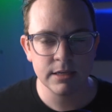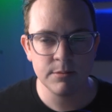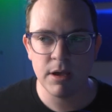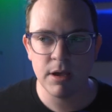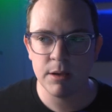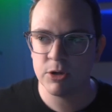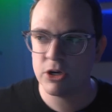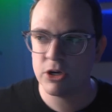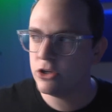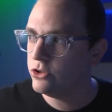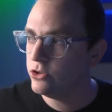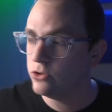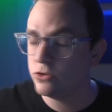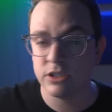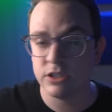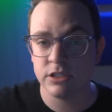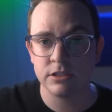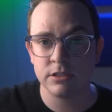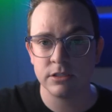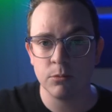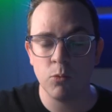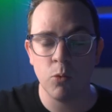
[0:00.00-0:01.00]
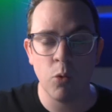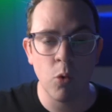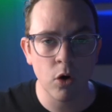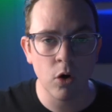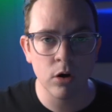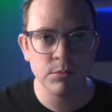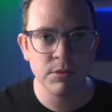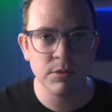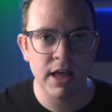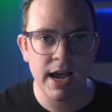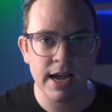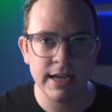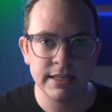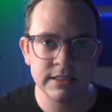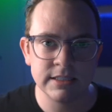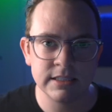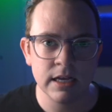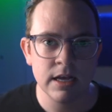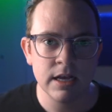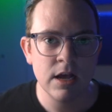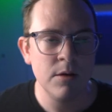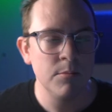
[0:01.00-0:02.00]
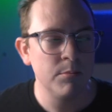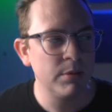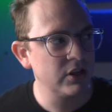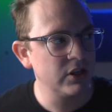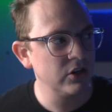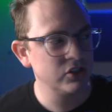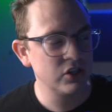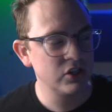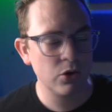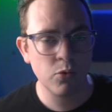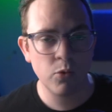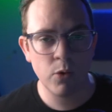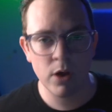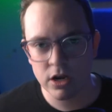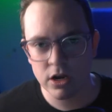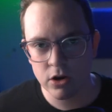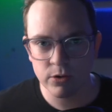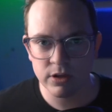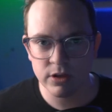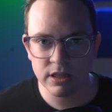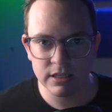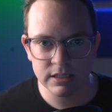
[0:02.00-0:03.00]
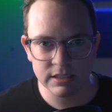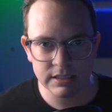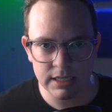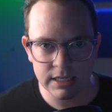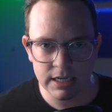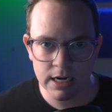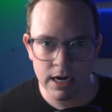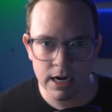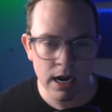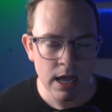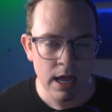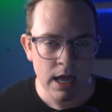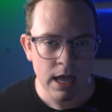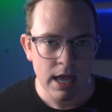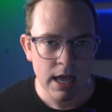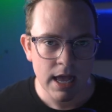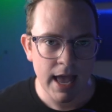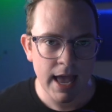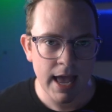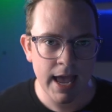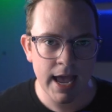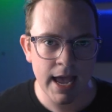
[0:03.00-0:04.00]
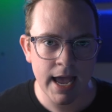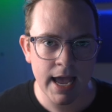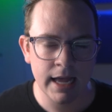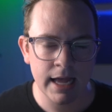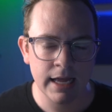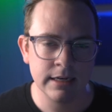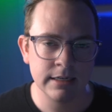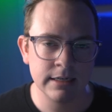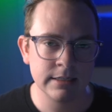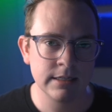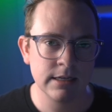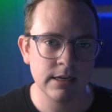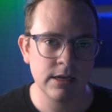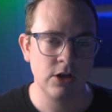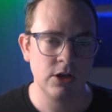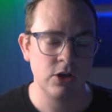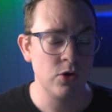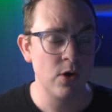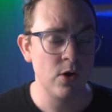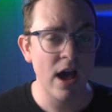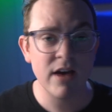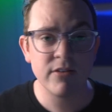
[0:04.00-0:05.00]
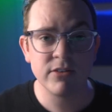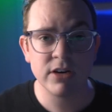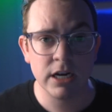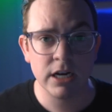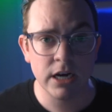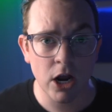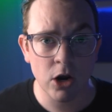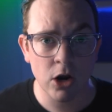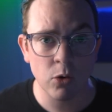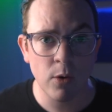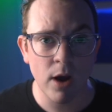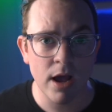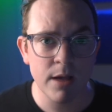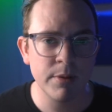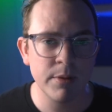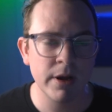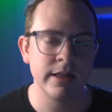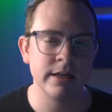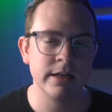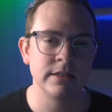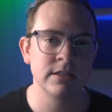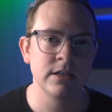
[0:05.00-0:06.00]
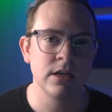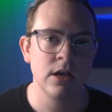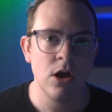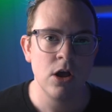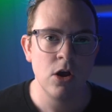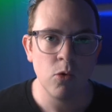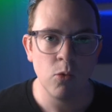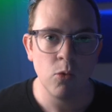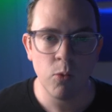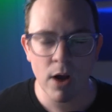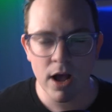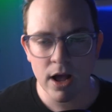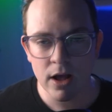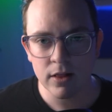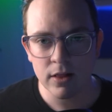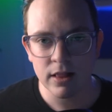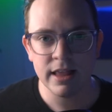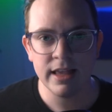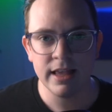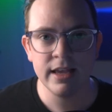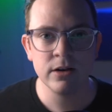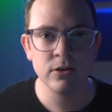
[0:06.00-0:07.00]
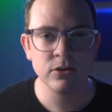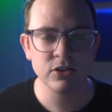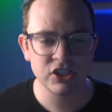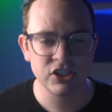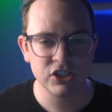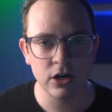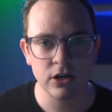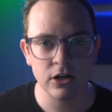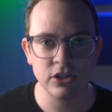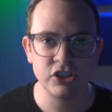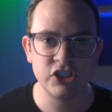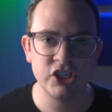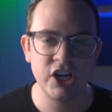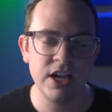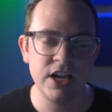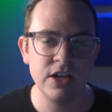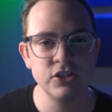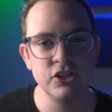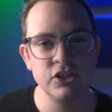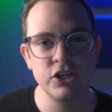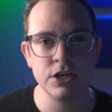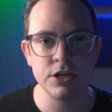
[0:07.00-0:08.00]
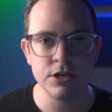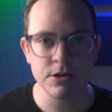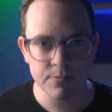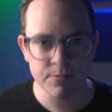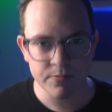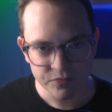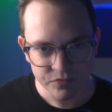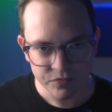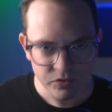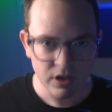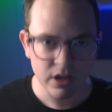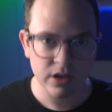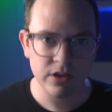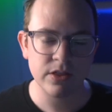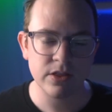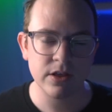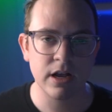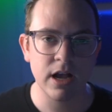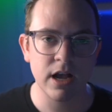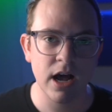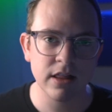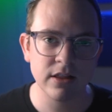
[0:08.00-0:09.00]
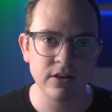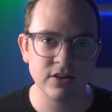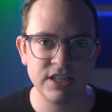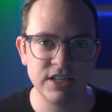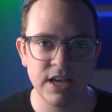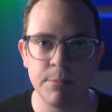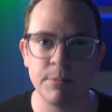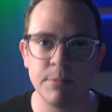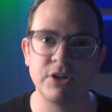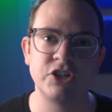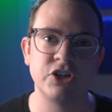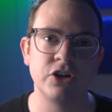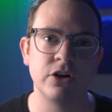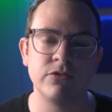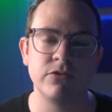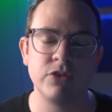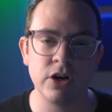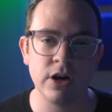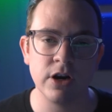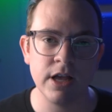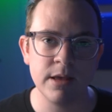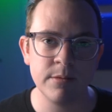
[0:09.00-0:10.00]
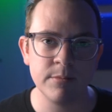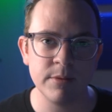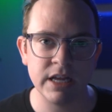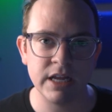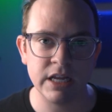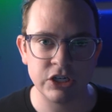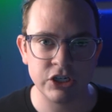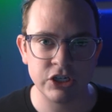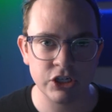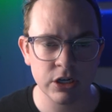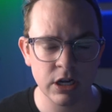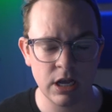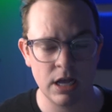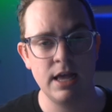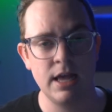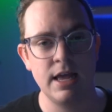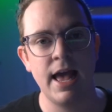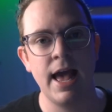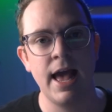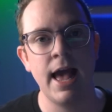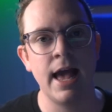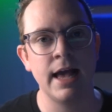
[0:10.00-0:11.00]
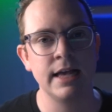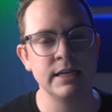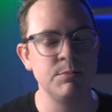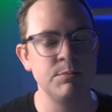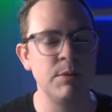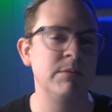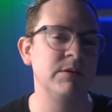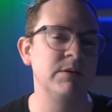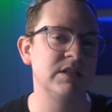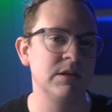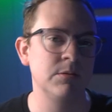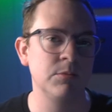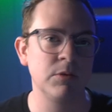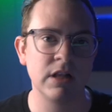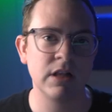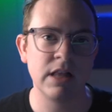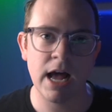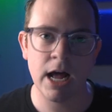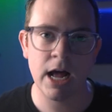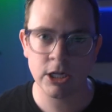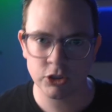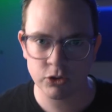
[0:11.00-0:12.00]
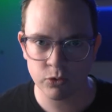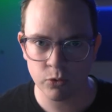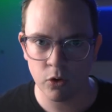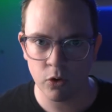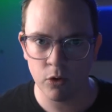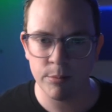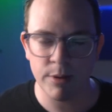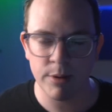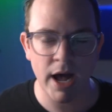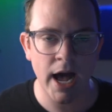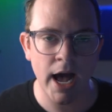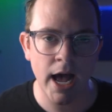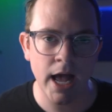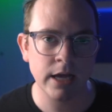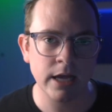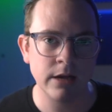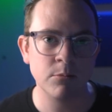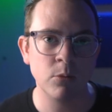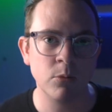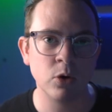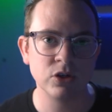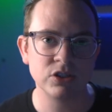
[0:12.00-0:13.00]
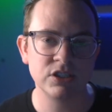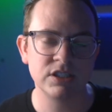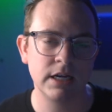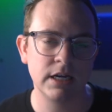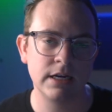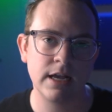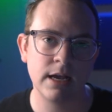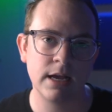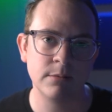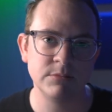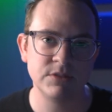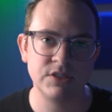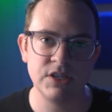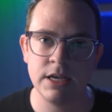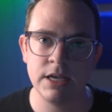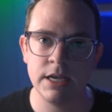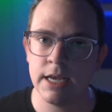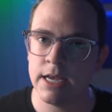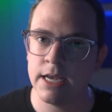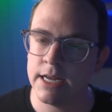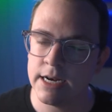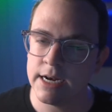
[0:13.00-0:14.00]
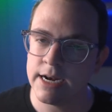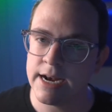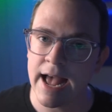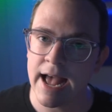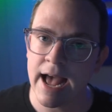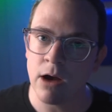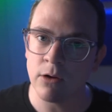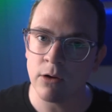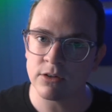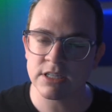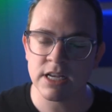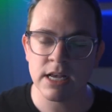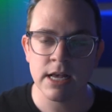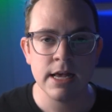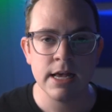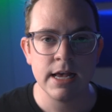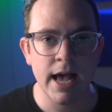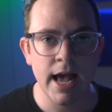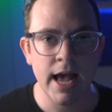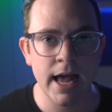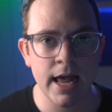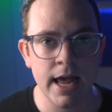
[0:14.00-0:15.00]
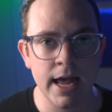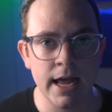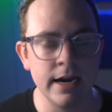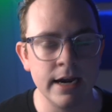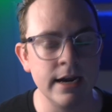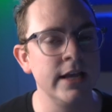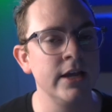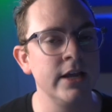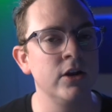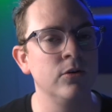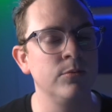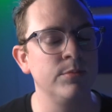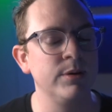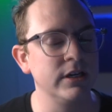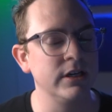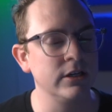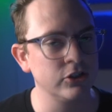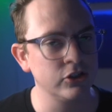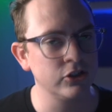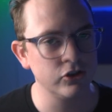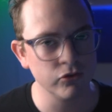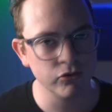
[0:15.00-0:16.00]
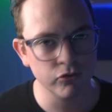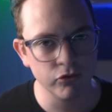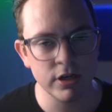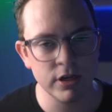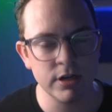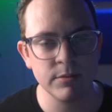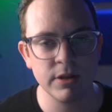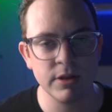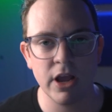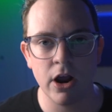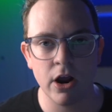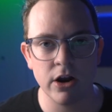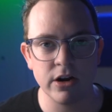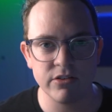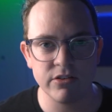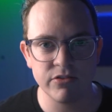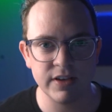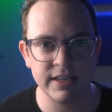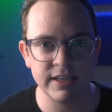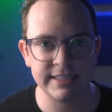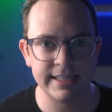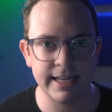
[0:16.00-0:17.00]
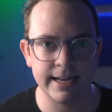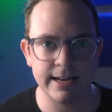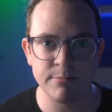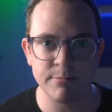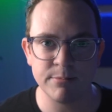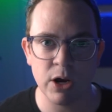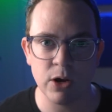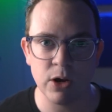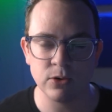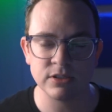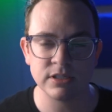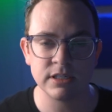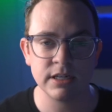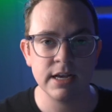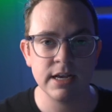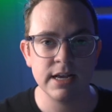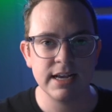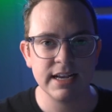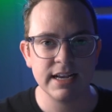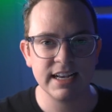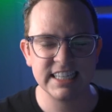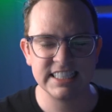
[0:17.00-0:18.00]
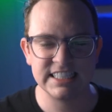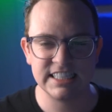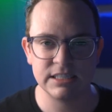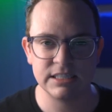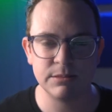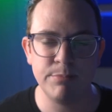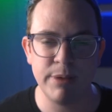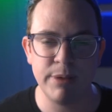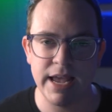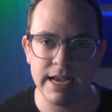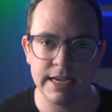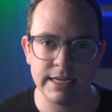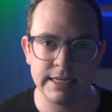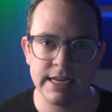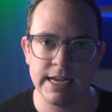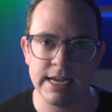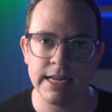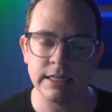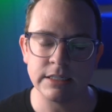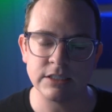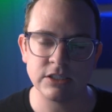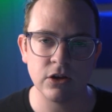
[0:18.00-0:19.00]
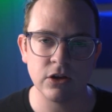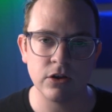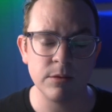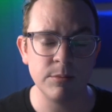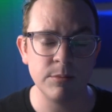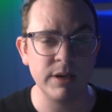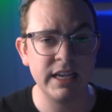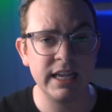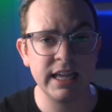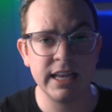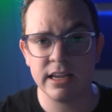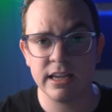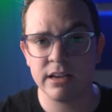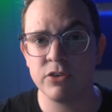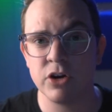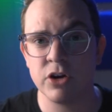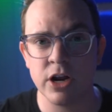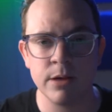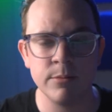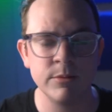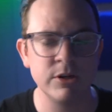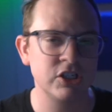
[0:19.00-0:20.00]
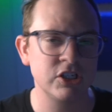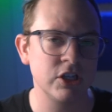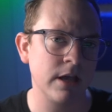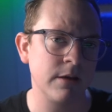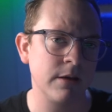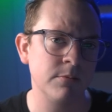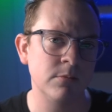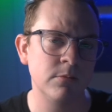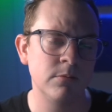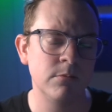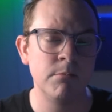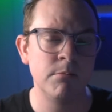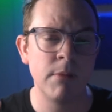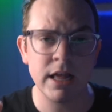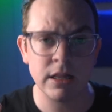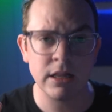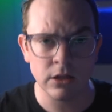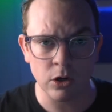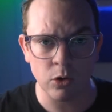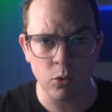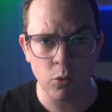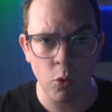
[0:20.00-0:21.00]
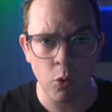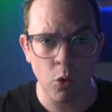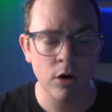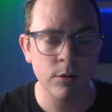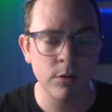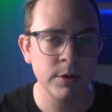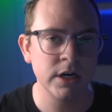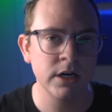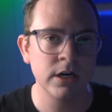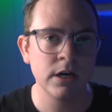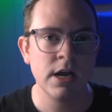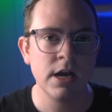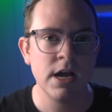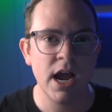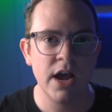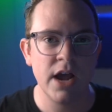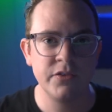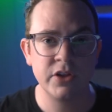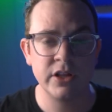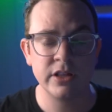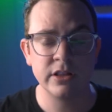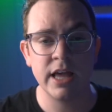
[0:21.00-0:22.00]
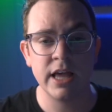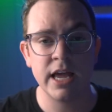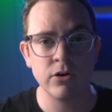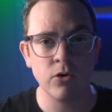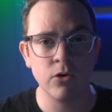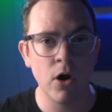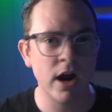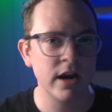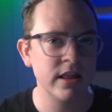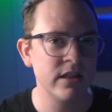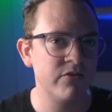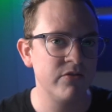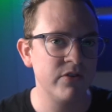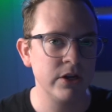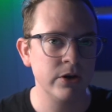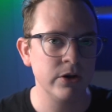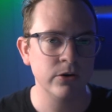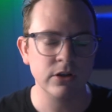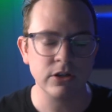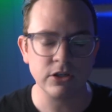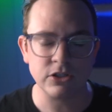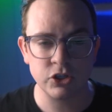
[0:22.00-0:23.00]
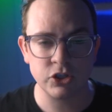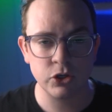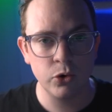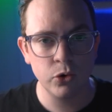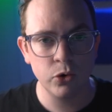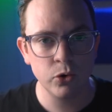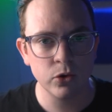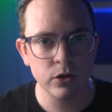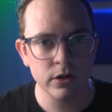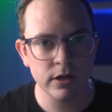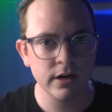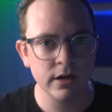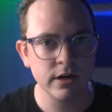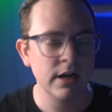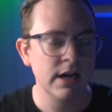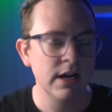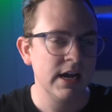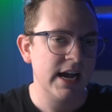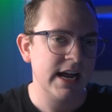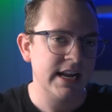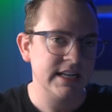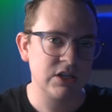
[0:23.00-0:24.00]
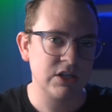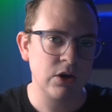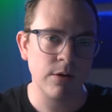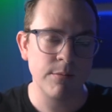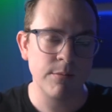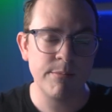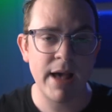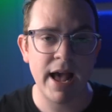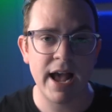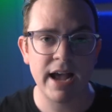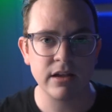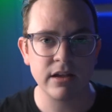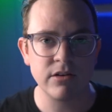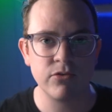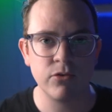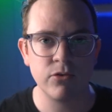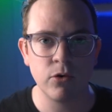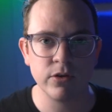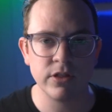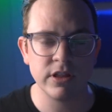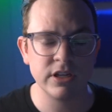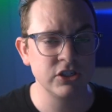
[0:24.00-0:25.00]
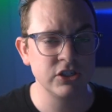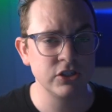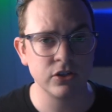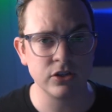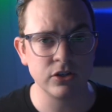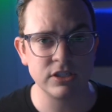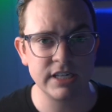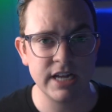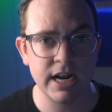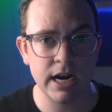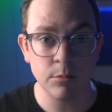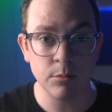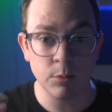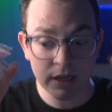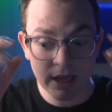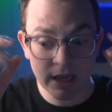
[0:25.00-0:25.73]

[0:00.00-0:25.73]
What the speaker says: Maybe you're using some warm lights, but there's a window in the scene and you have it on auto white balance. Well, it'll start changing the color temperature of your image as maybe some clouds roll by and more sun comes in and out. And it'll be extremely hard to fix that in post because it's baked in. So the beginning of your image like might look warmer, and then later on in the video, it looks cooler and it's going back and forth. It just looks terrible.